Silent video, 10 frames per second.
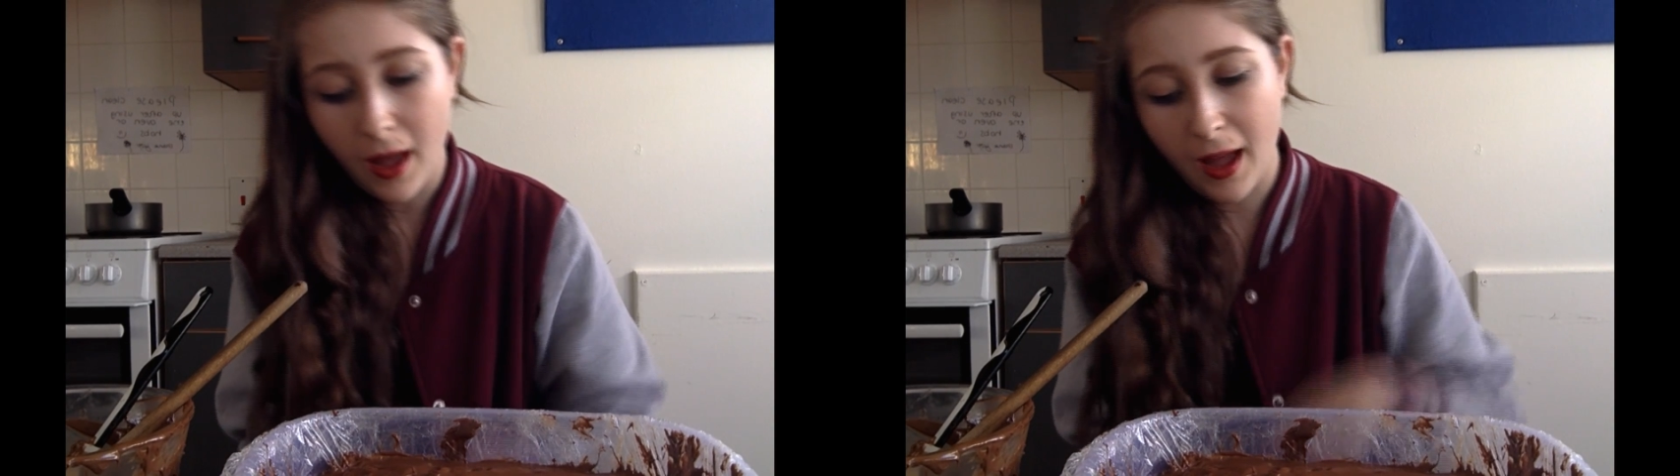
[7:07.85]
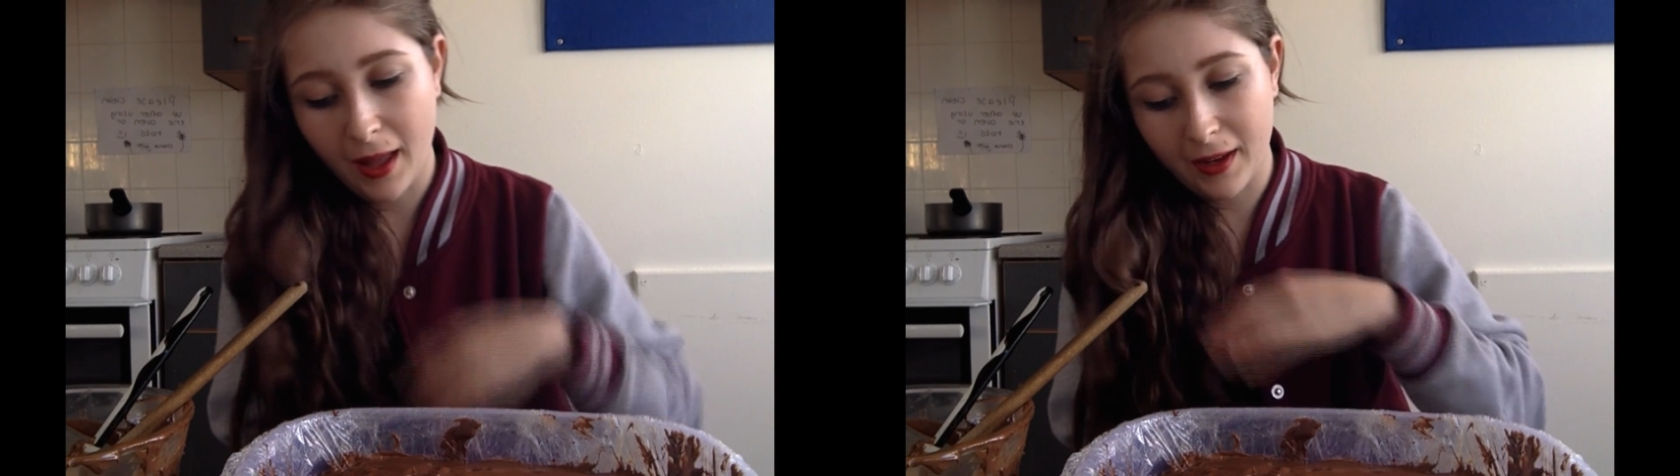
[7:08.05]

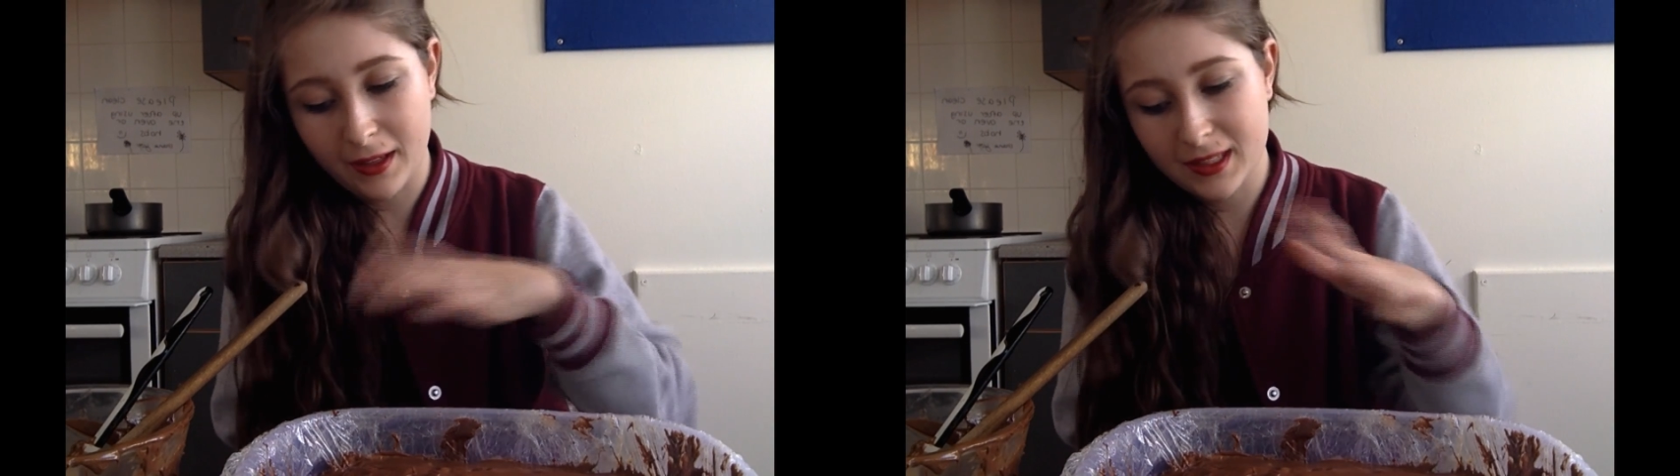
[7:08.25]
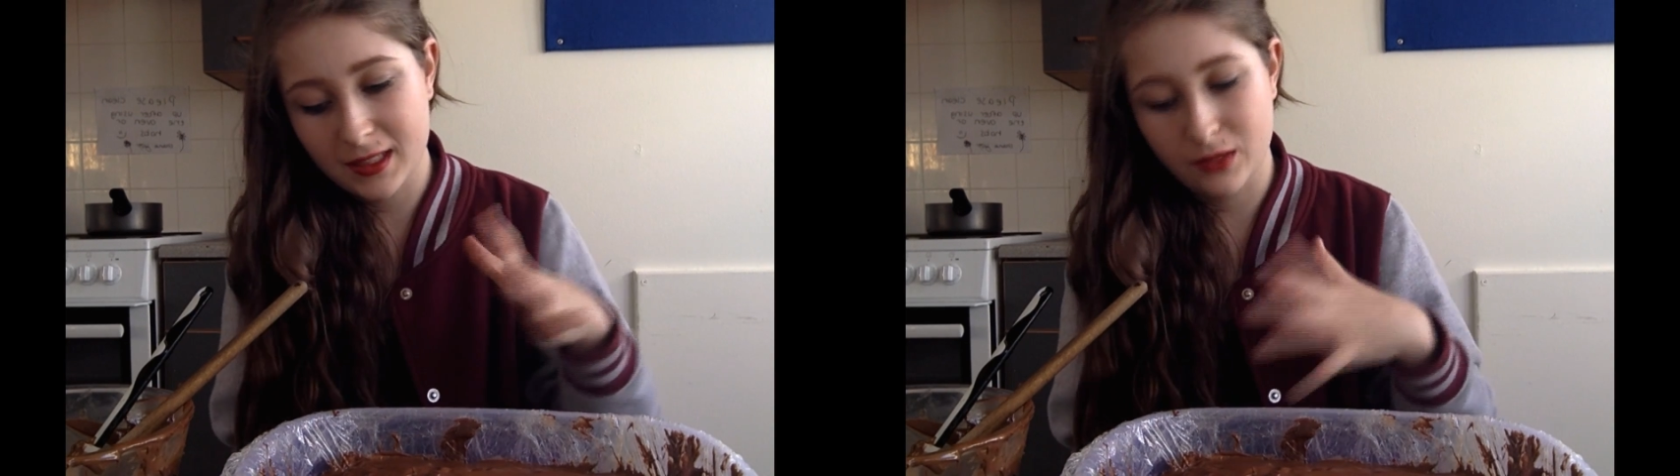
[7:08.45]
and I
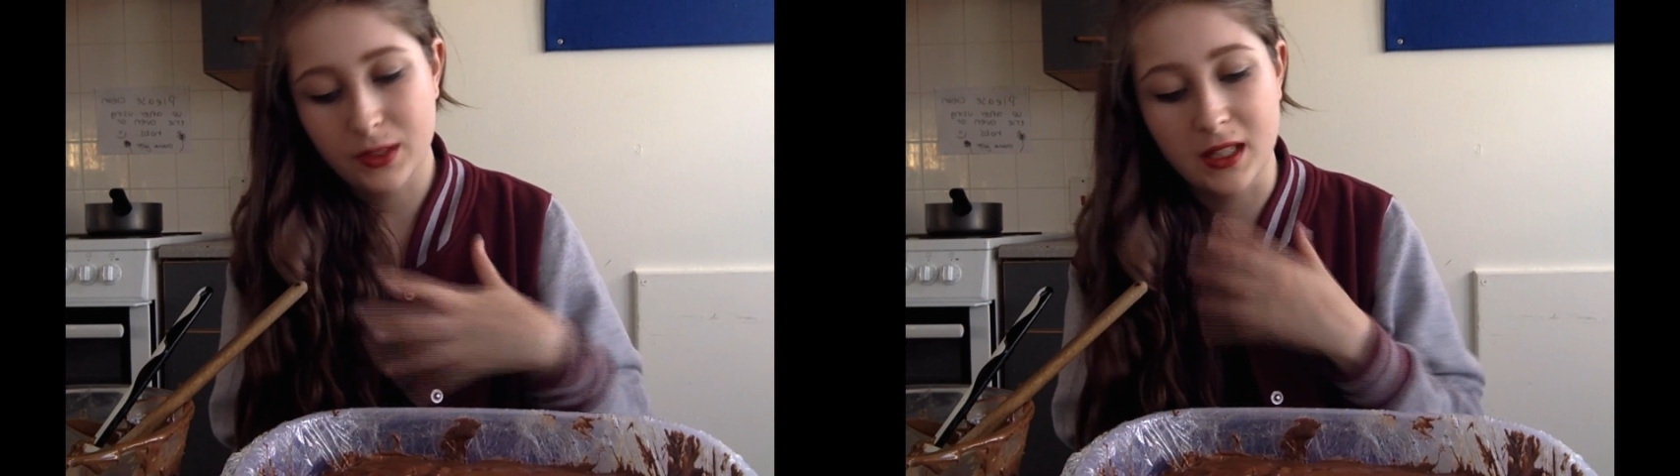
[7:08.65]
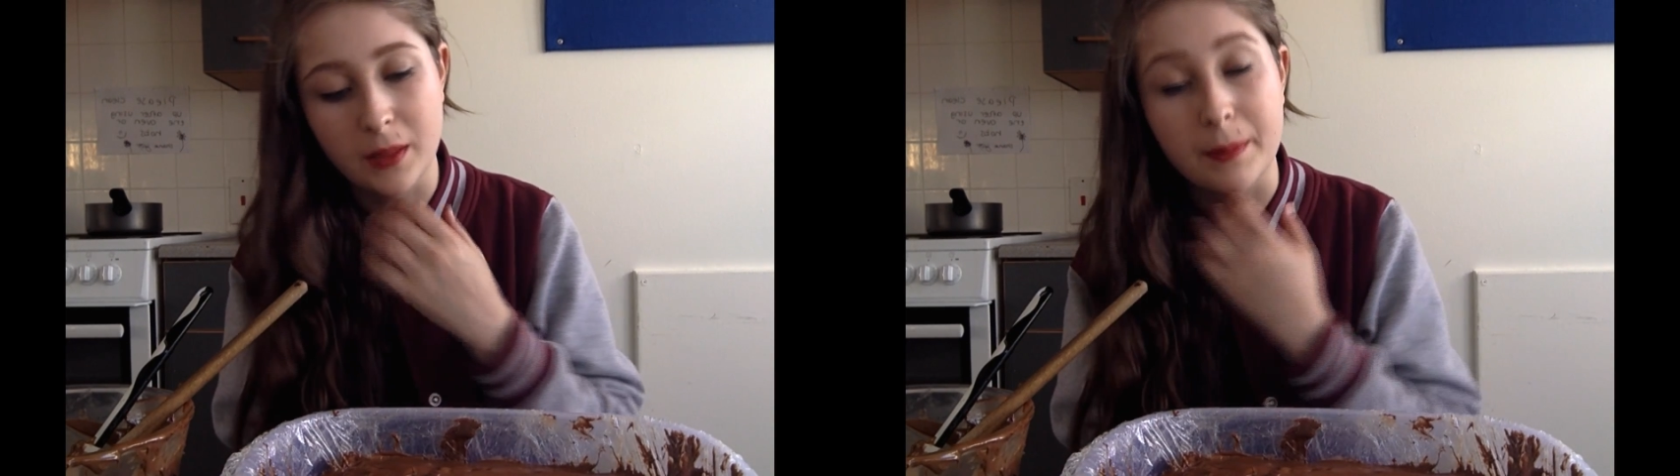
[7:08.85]
still
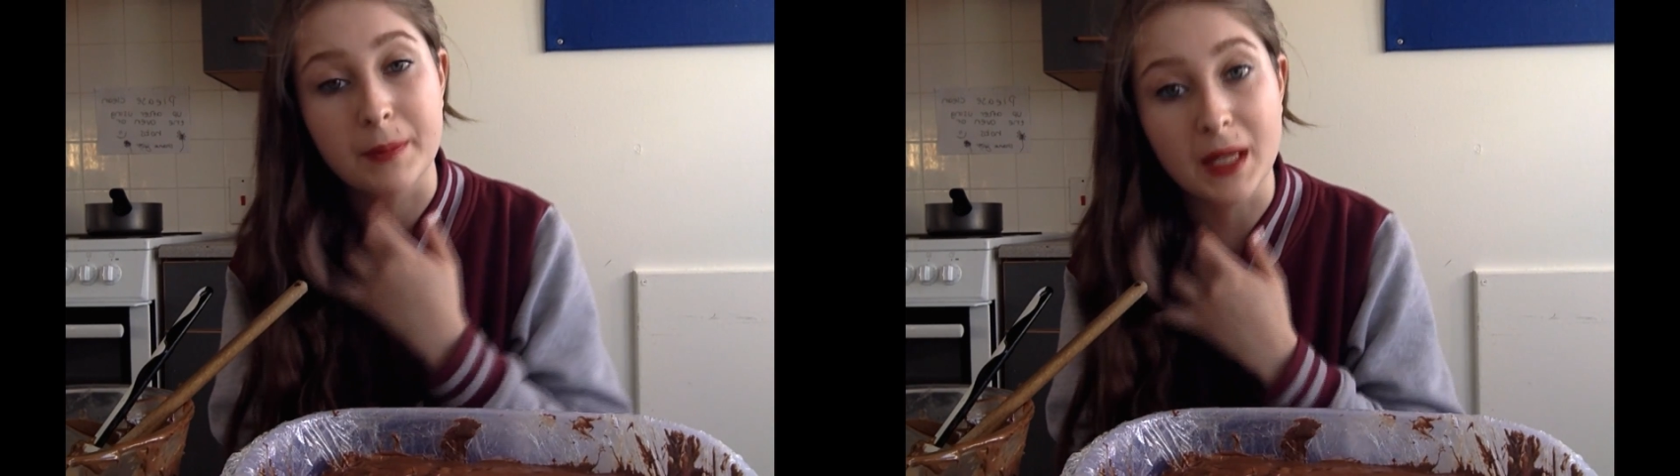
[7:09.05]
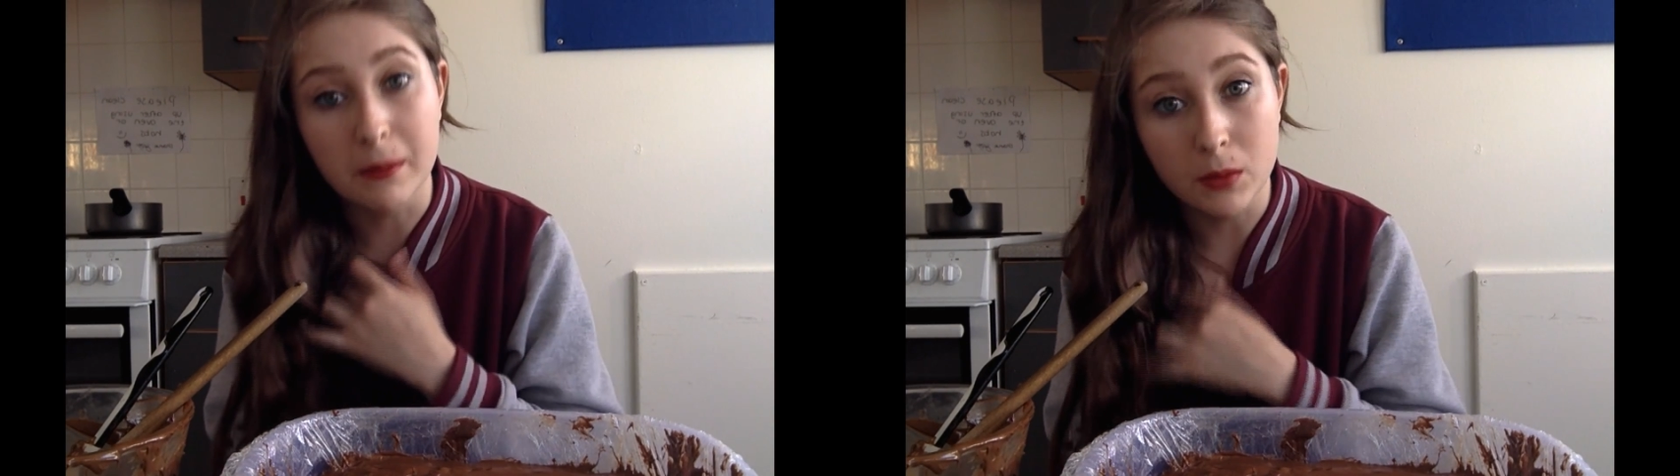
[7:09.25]
need a
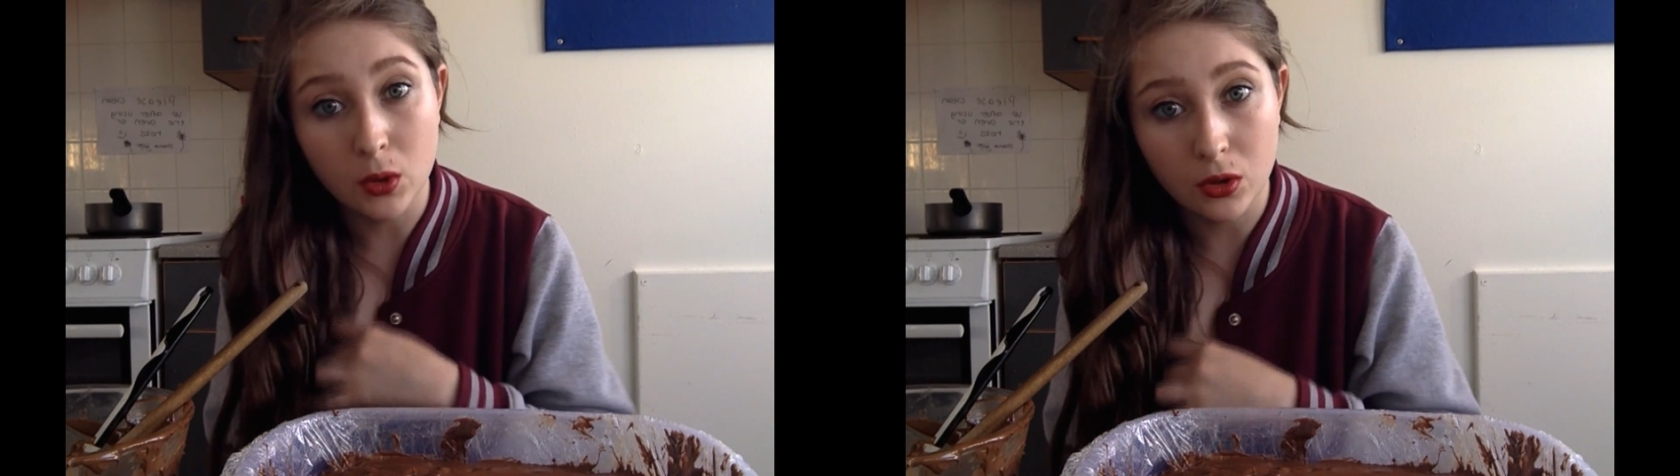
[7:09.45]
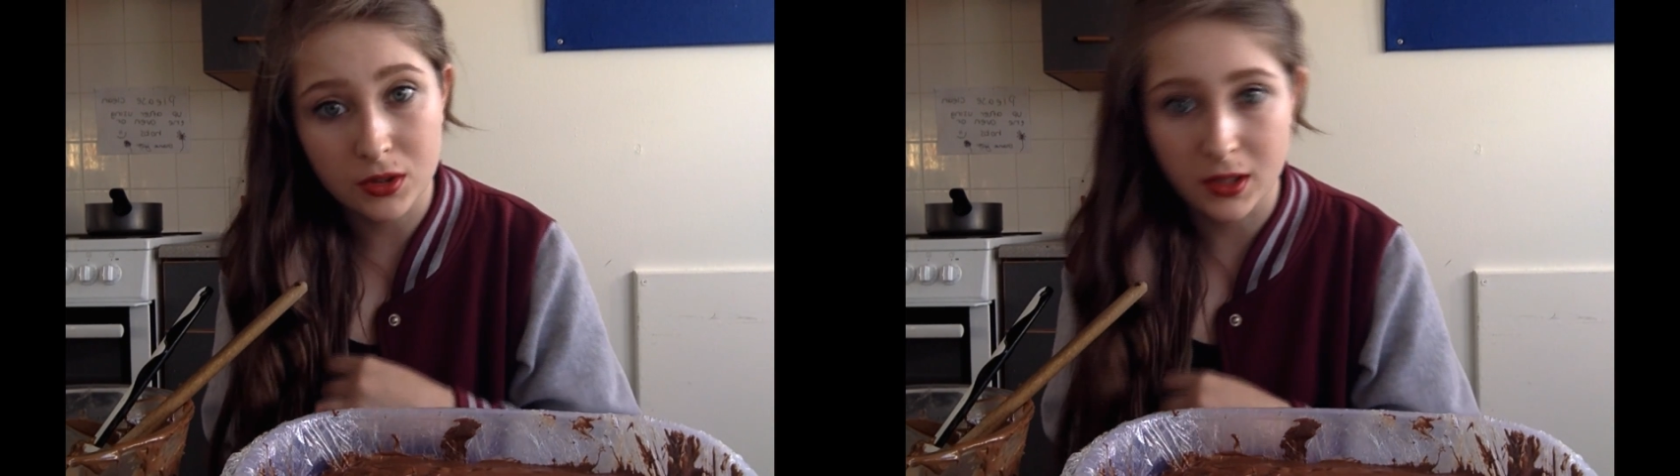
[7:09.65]
bit
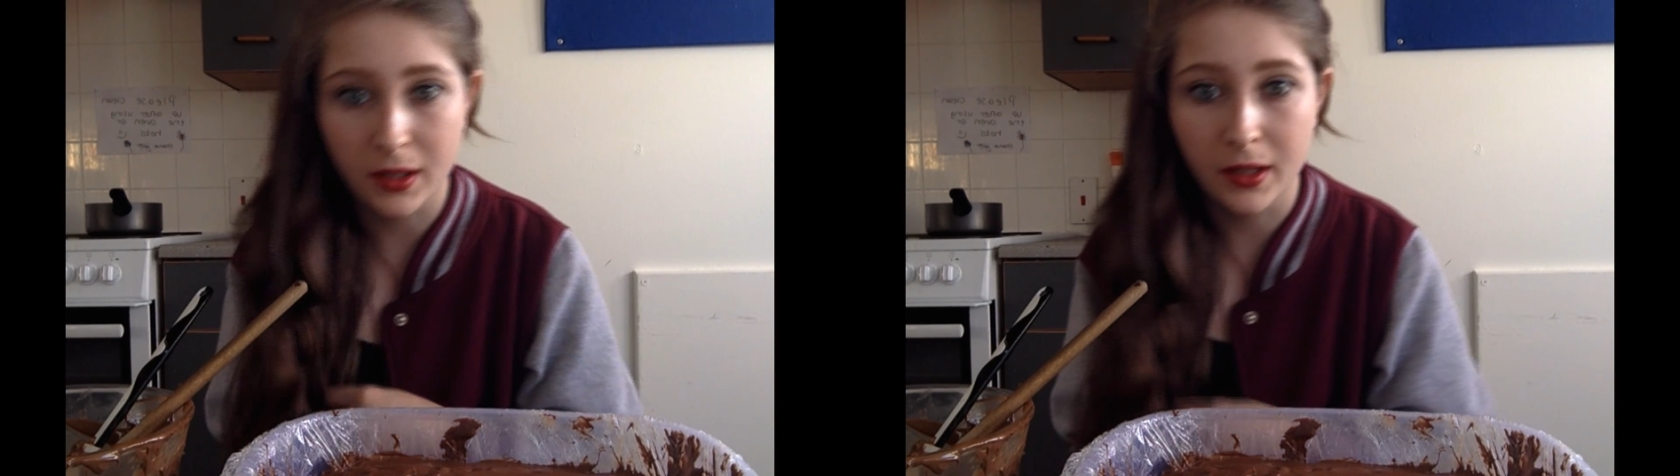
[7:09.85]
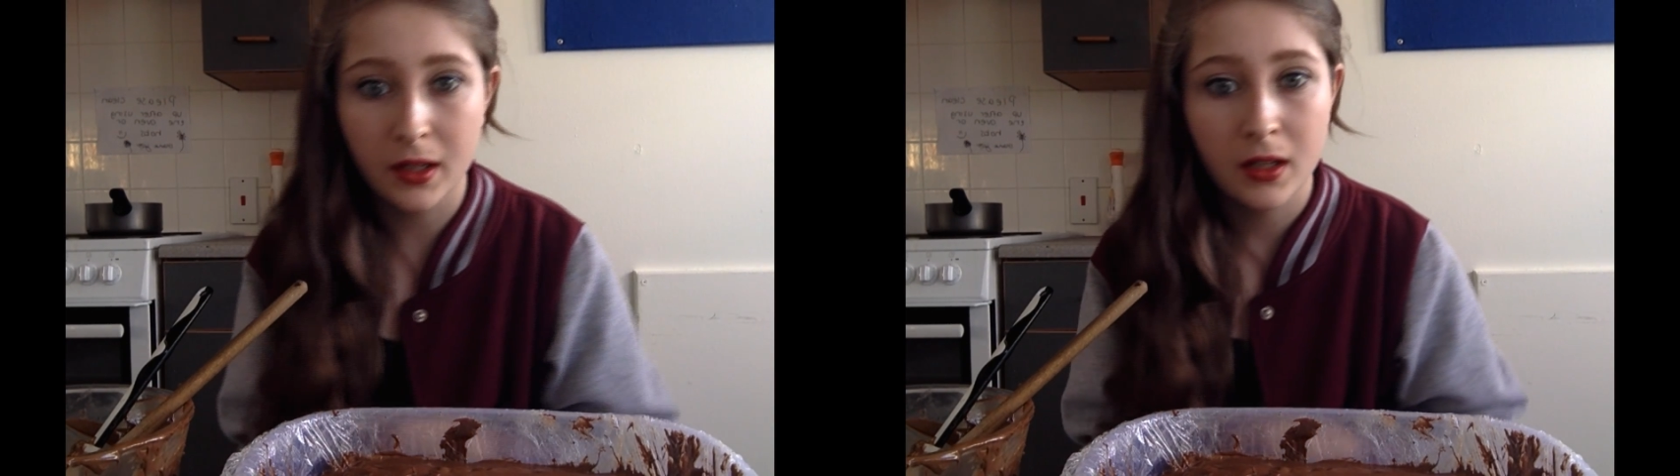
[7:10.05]
more
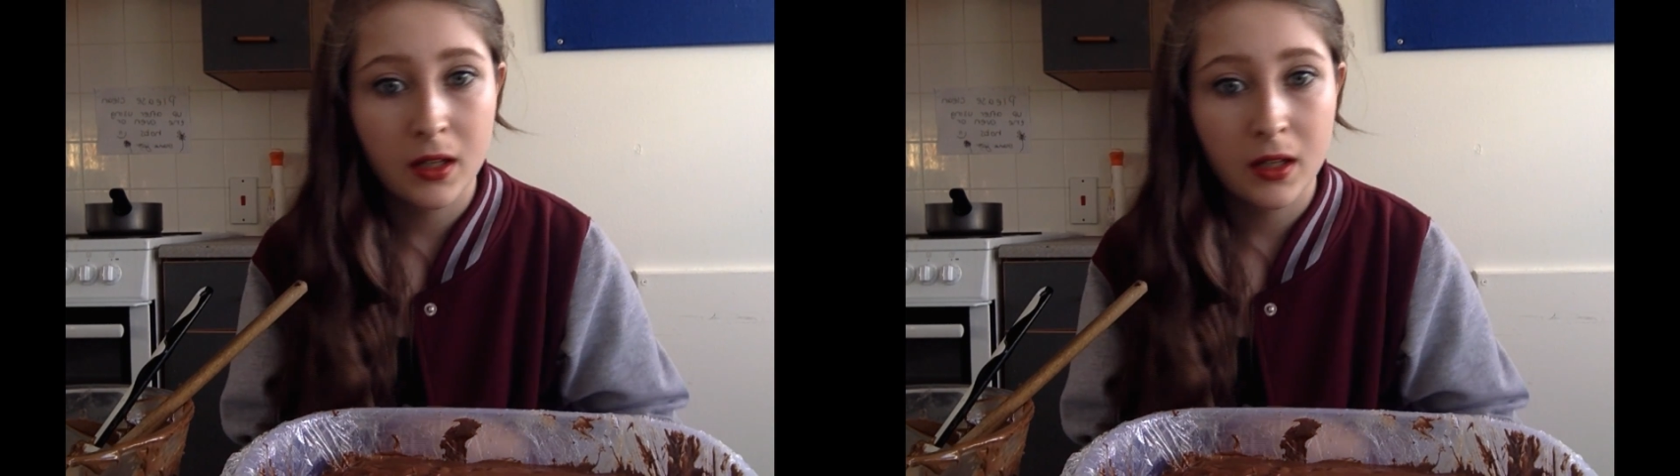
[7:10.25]
to